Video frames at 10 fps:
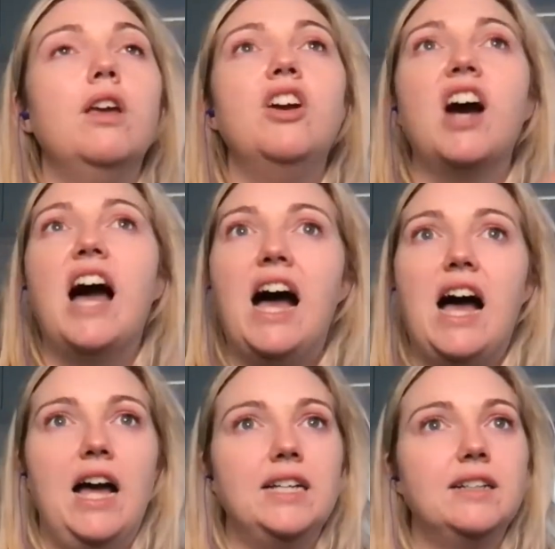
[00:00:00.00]
you're
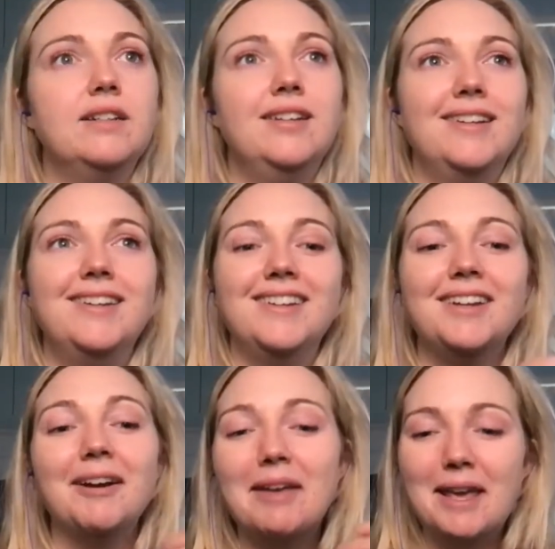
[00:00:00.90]
hot,
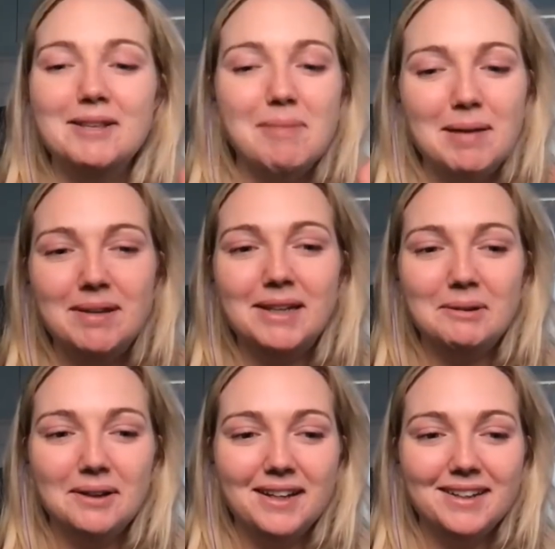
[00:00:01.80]
your kids maybe
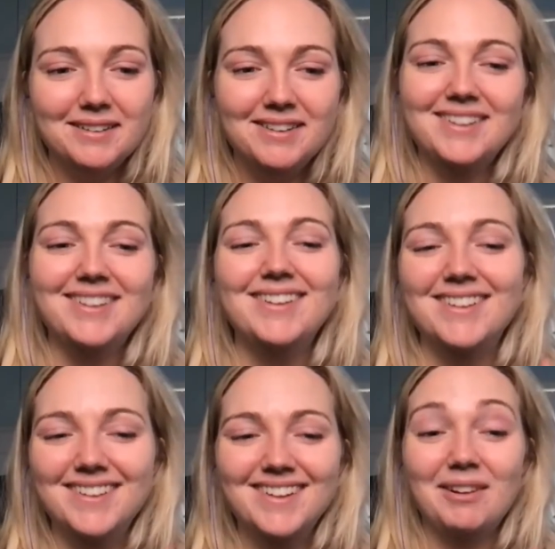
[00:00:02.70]
annoy you,
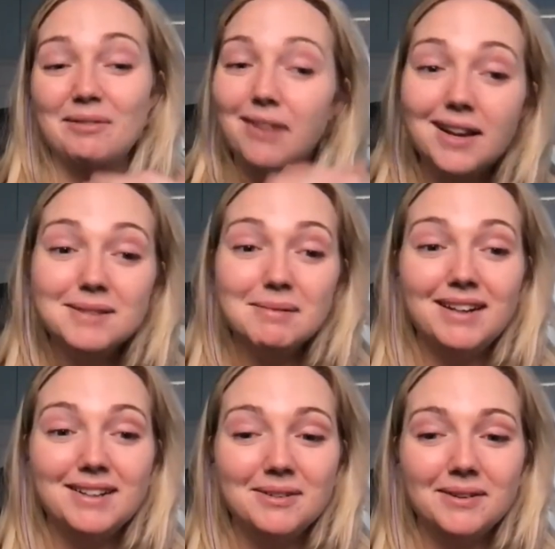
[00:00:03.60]
your friends
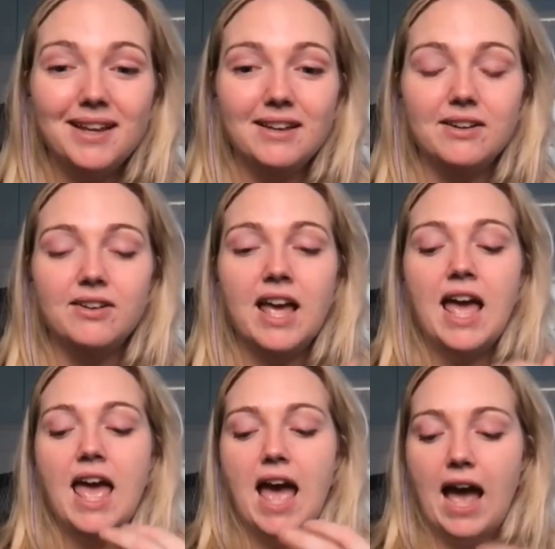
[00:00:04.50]
might annoy you.
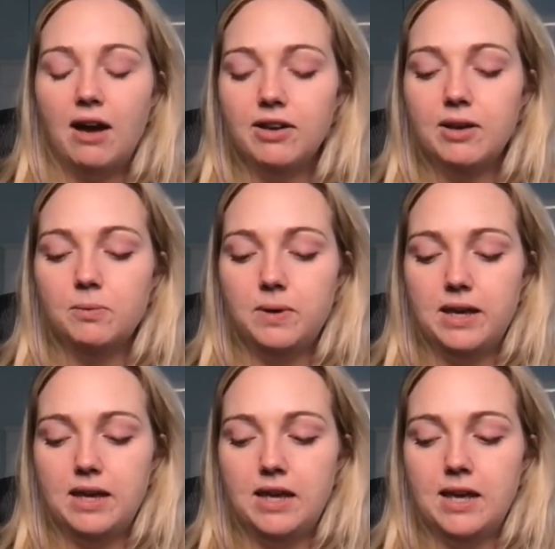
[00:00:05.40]
How can
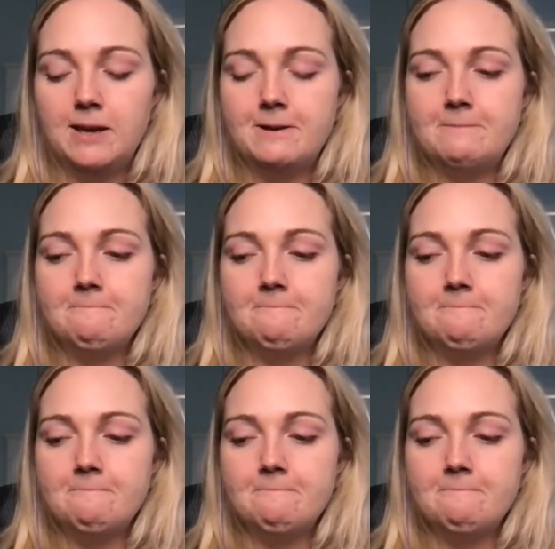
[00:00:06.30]
we